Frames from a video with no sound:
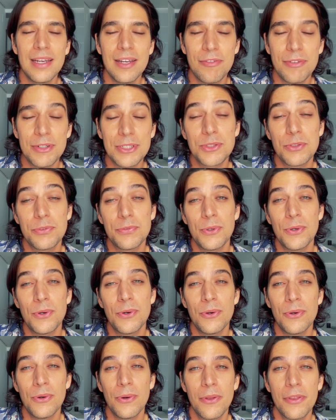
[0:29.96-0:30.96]
First of
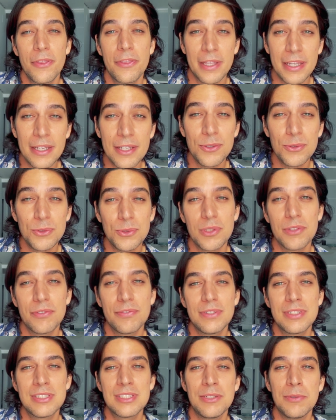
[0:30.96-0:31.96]
all, thank you to the
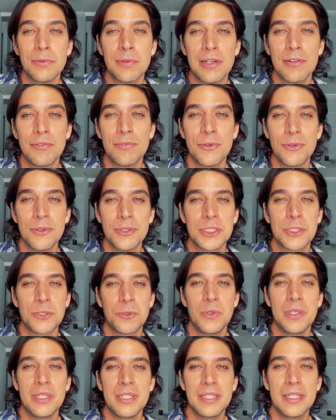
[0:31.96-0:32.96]
festival for
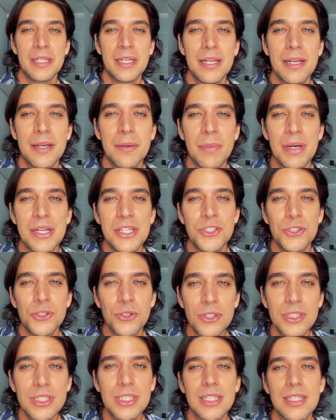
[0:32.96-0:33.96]
screening my
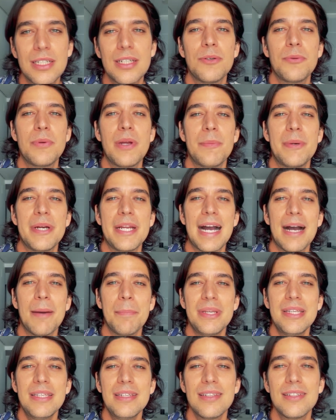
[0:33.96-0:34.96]
short. We are very
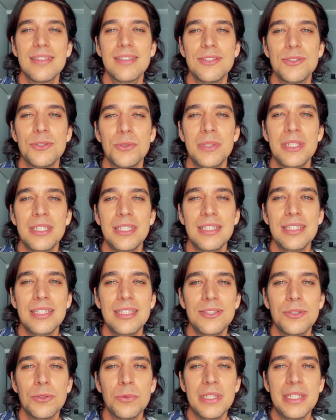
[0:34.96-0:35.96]
happy to be
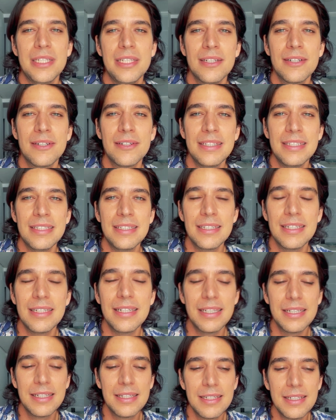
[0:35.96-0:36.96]
here in
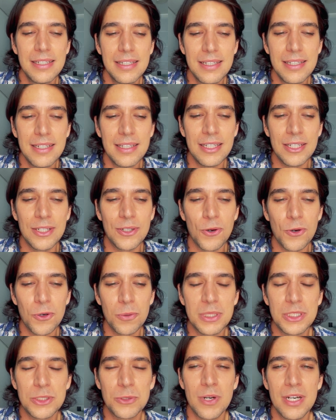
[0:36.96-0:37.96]
Court
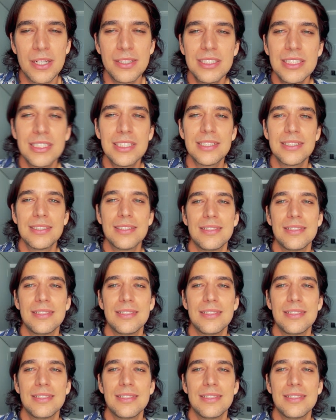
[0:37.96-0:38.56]
Métrange.